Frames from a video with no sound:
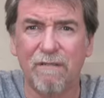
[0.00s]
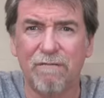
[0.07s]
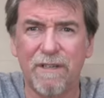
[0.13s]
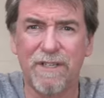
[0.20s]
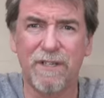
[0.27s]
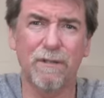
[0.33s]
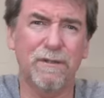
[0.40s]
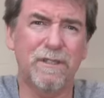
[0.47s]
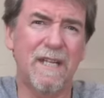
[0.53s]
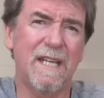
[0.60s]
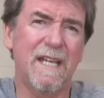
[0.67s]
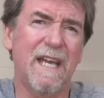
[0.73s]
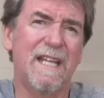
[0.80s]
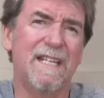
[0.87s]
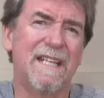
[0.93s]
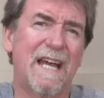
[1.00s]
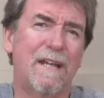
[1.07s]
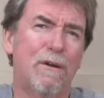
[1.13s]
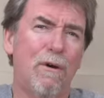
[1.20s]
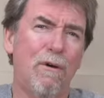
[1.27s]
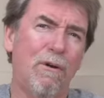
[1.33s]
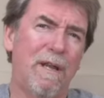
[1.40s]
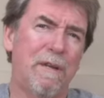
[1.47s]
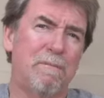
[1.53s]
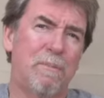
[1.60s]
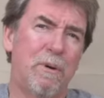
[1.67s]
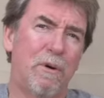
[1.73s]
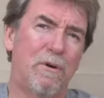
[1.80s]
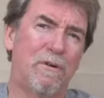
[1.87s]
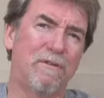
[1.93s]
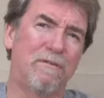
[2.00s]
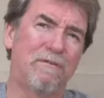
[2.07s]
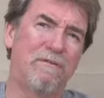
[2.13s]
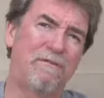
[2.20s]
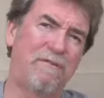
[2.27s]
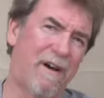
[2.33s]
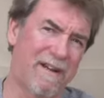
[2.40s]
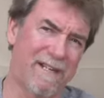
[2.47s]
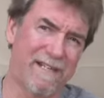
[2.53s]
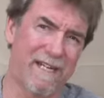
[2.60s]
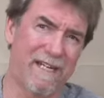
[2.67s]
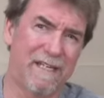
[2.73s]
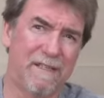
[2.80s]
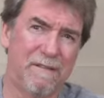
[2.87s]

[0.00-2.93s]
resulting in that all-important finding.